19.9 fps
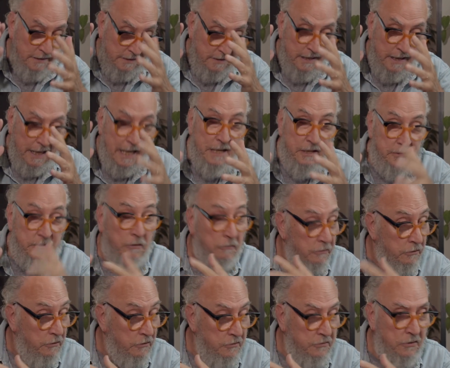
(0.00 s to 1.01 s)
again, it's the
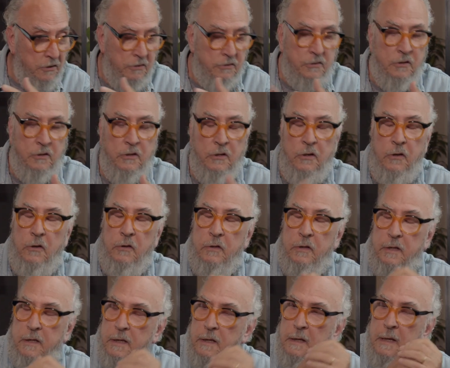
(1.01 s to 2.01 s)
reconstruction,
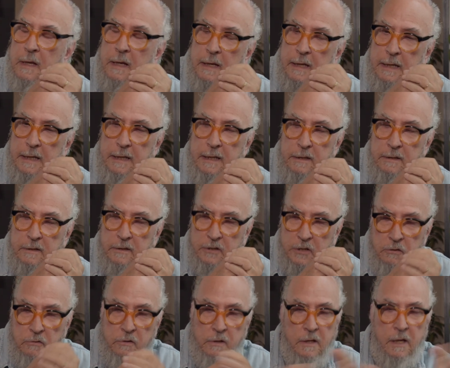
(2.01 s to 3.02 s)
in a
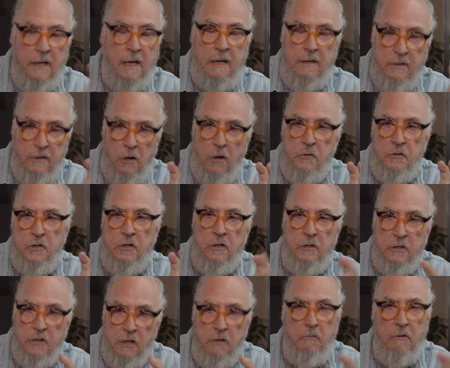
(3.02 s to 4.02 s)
ideological
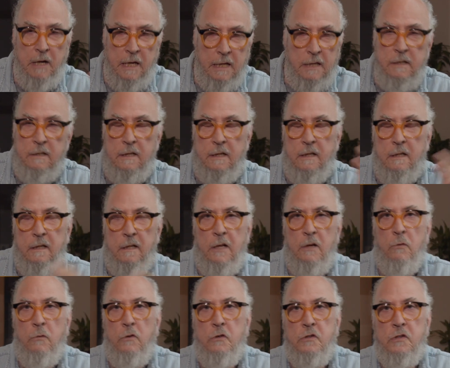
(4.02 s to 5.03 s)
tirade, and
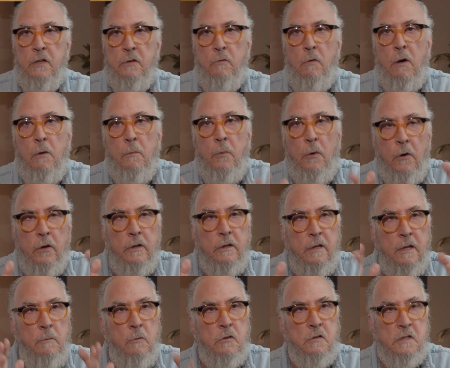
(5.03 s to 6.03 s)
in which at one point
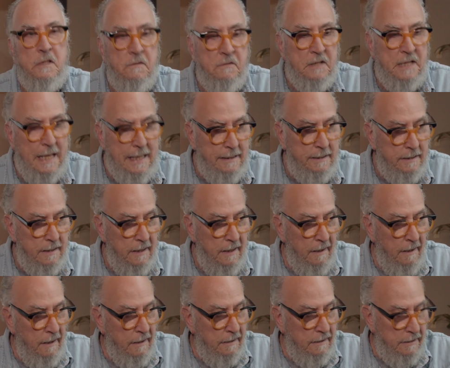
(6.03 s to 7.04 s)
he must have said
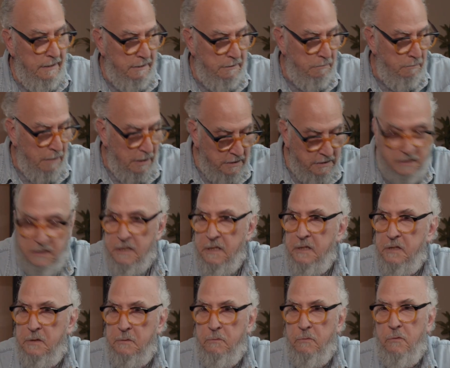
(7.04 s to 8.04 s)
that
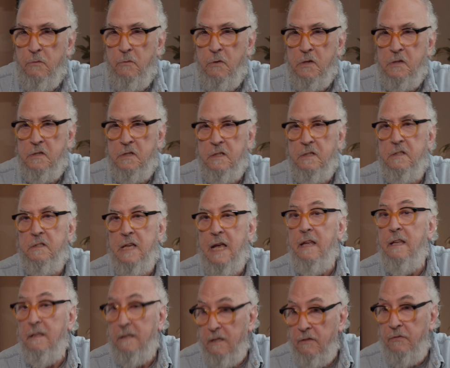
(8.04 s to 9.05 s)
Marxism was a
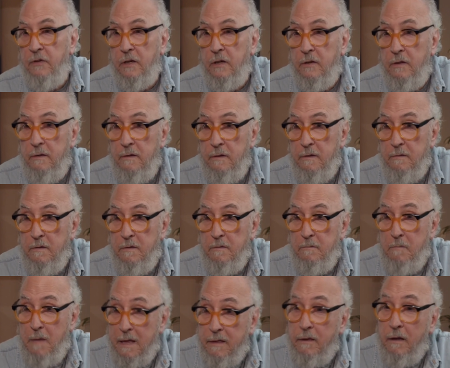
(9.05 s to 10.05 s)
scientific
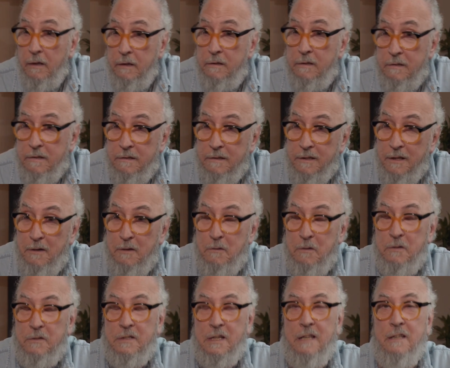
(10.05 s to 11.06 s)
method,
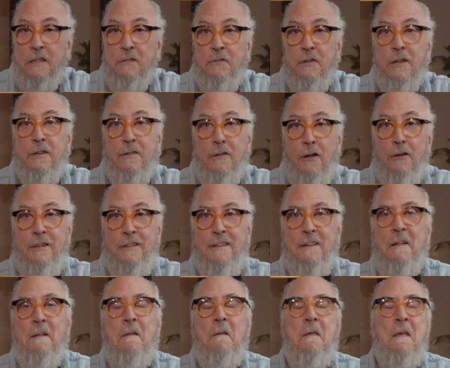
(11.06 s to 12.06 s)
scientific thought.
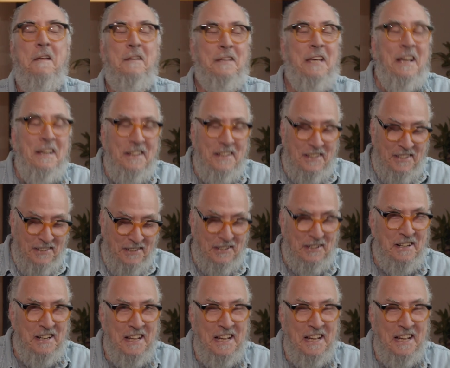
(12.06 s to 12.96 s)
So